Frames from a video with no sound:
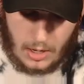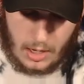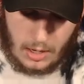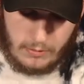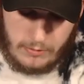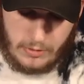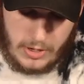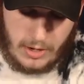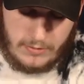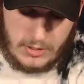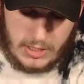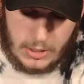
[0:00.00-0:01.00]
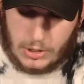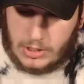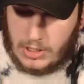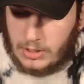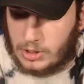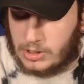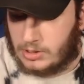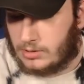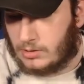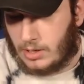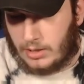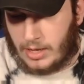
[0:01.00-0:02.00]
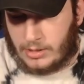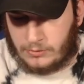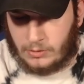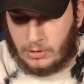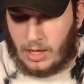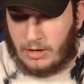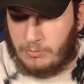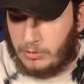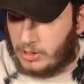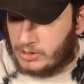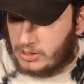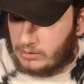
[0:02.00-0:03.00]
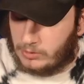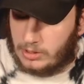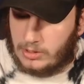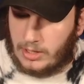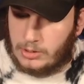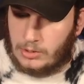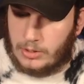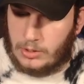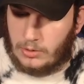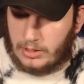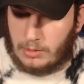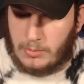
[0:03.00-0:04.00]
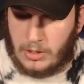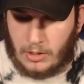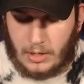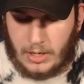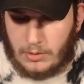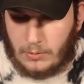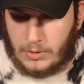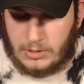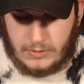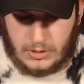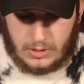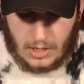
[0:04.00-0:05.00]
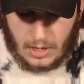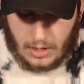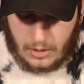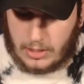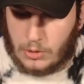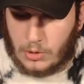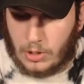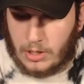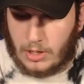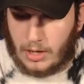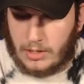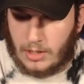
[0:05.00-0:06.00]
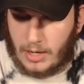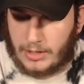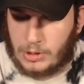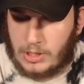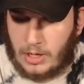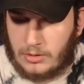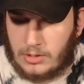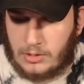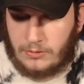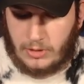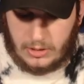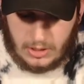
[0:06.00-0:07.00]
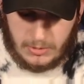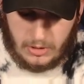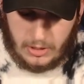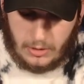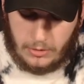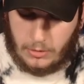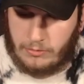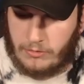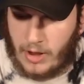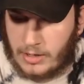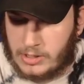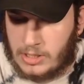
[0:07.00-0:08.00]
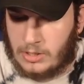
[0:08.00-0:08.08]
very advantageous and just allows for a lot of plussing with the deck. So I do like the Mirror. Again, the rest of this, like, you could actually cut this for like something like a 3rd Foxy or